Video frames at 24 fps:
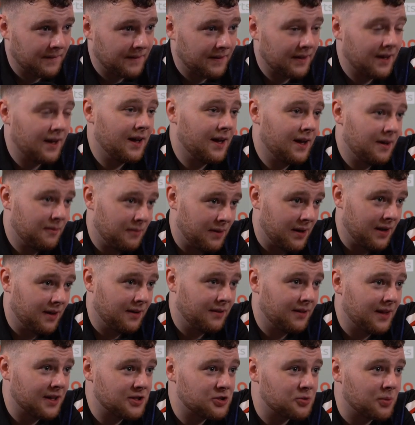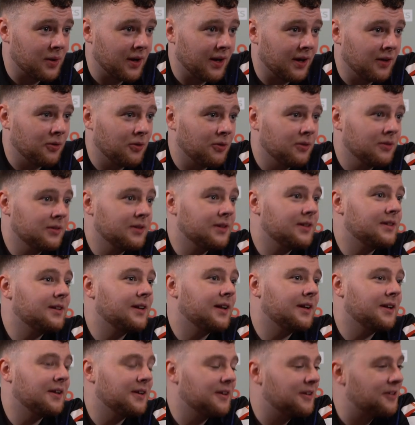Well, this week alone,
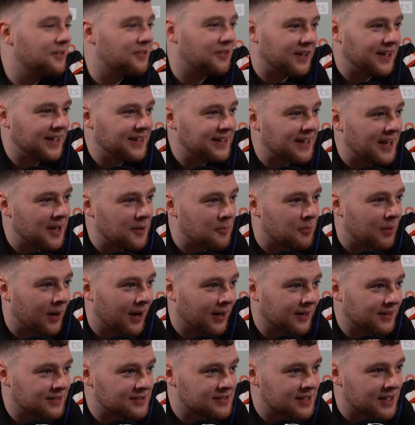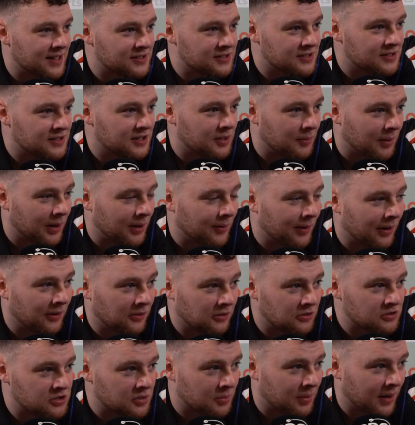the 3-day practice session, to be quite
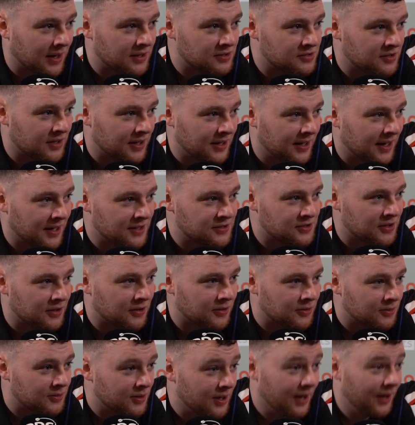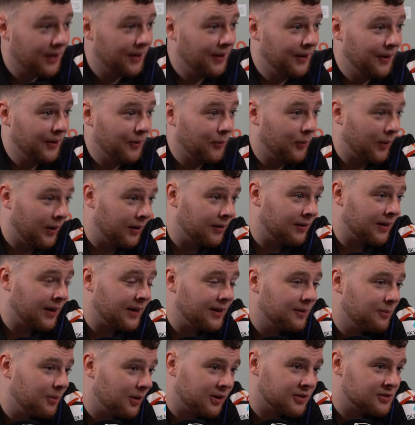honest, I practice 3 days in a row,
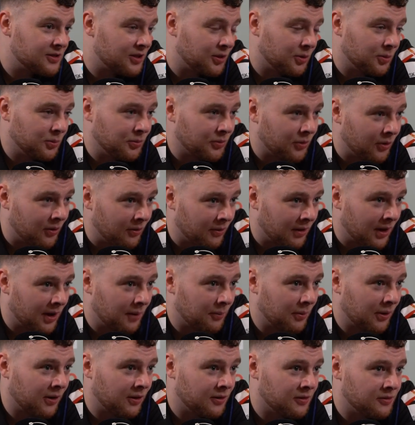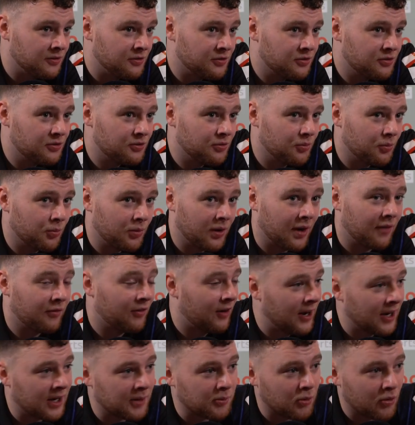weirdly, because I don't do that, because
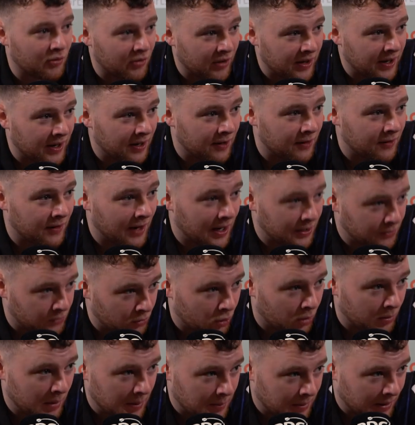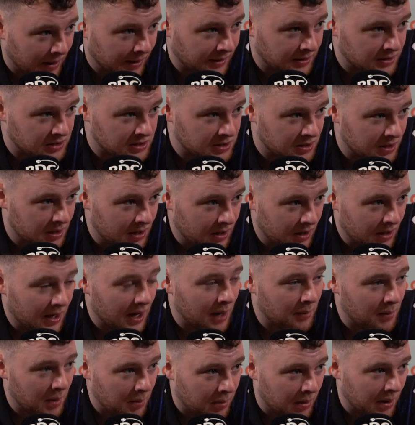whenever I come over here, I do all my practice
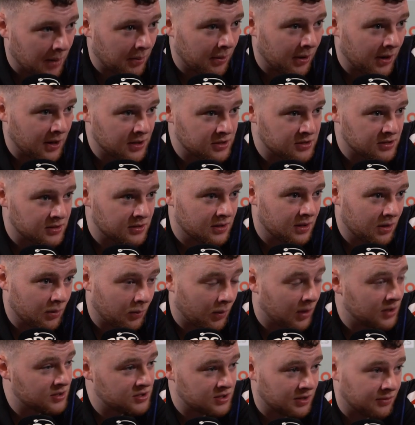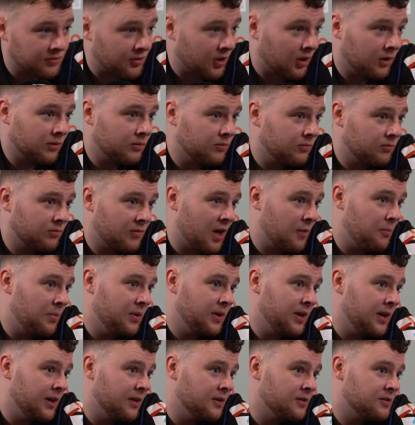and my preparation, which I've done. I've
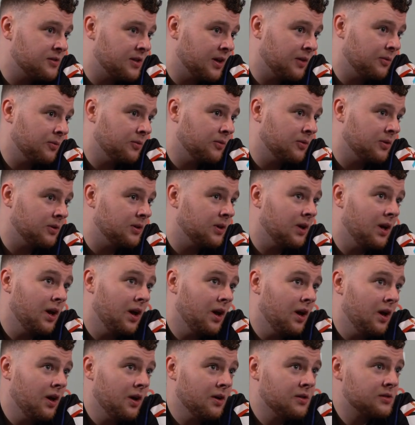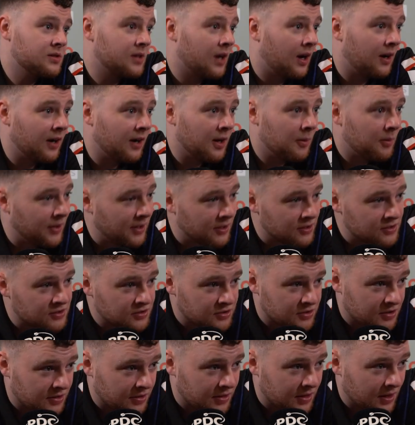been here Saturday, I've been here since